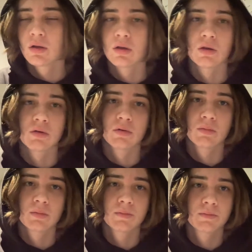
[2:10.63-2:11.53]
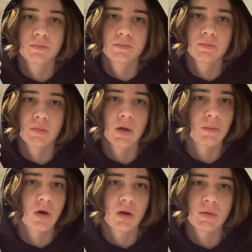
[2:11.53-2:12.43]
My
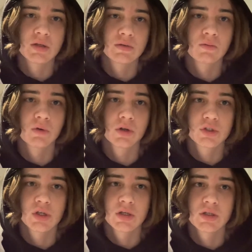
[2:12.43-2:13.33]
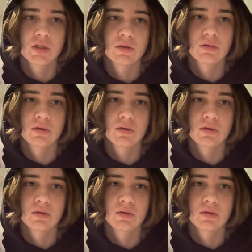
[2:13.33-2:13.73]
mom has work she has to